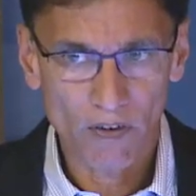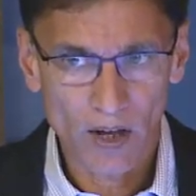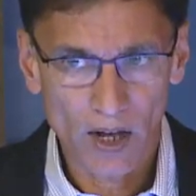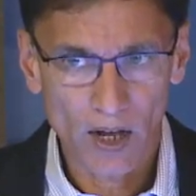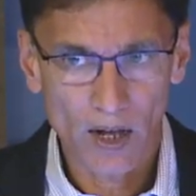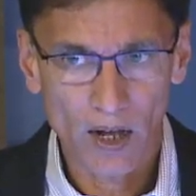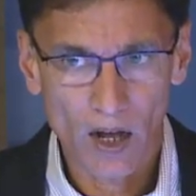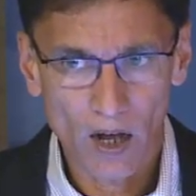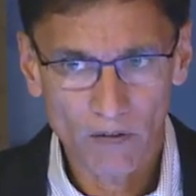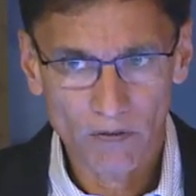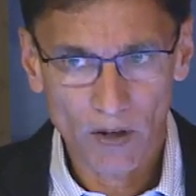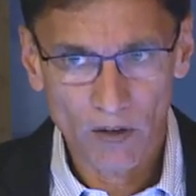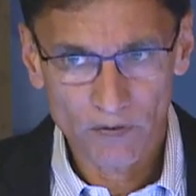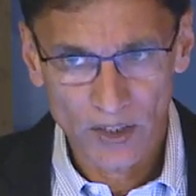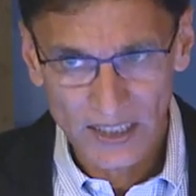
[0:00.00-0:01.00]
uh, of,
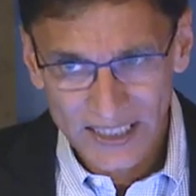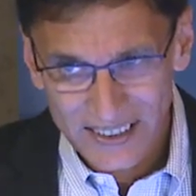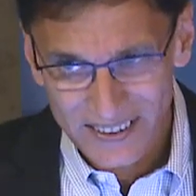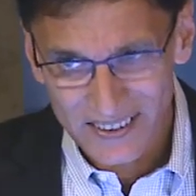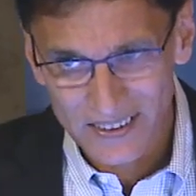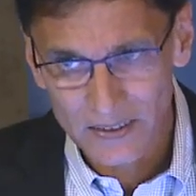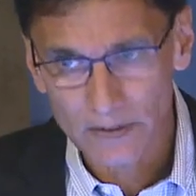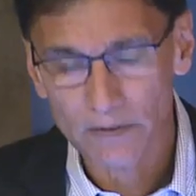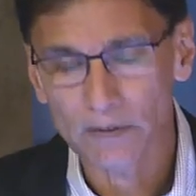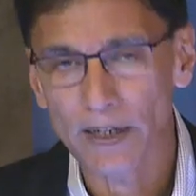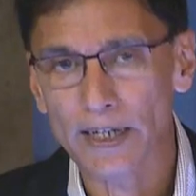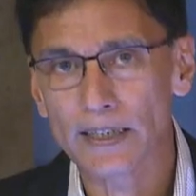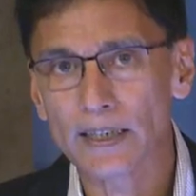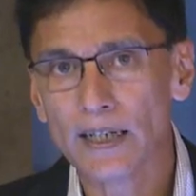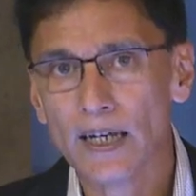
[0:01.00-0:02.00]
of, the east, right?